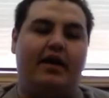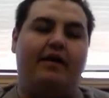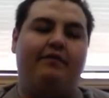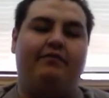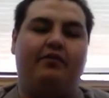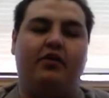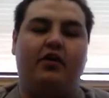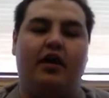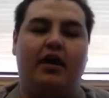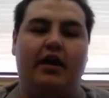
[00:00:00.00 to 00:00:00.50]

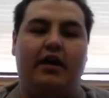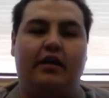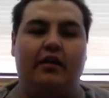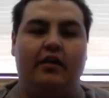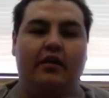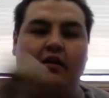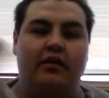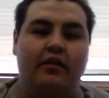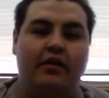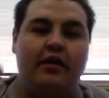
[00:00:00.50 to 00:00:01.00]
I've got
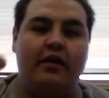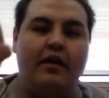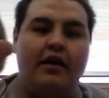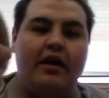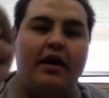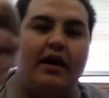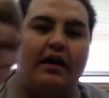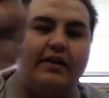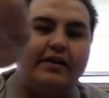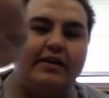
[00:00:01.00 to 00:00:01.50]

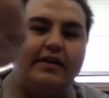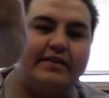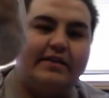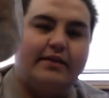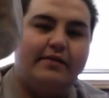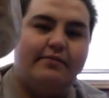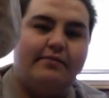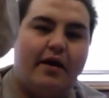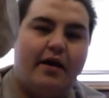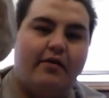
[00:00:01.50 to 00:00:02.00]
a
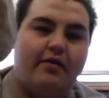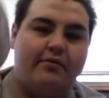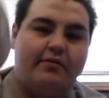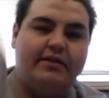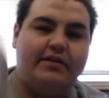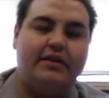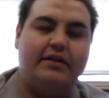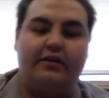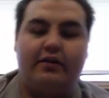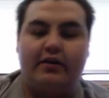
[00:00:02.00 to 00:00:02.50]
decent amount of
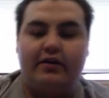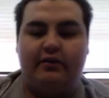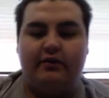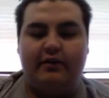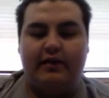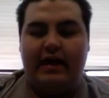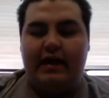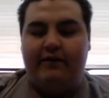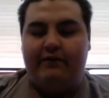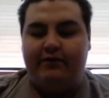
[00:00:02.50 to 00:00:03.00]
material
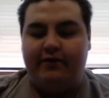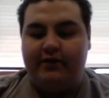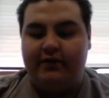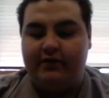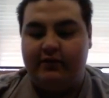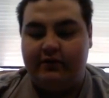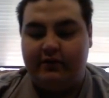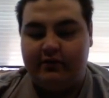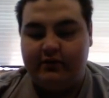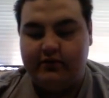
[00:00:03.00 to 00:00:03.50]

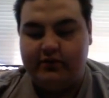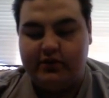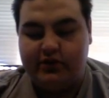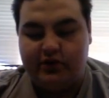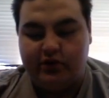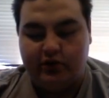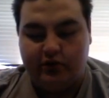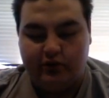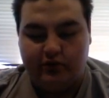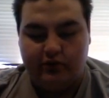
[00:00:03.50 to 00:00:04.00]
left
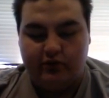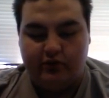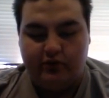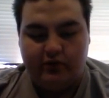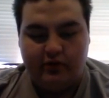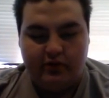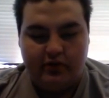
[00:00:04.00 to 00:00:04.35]
to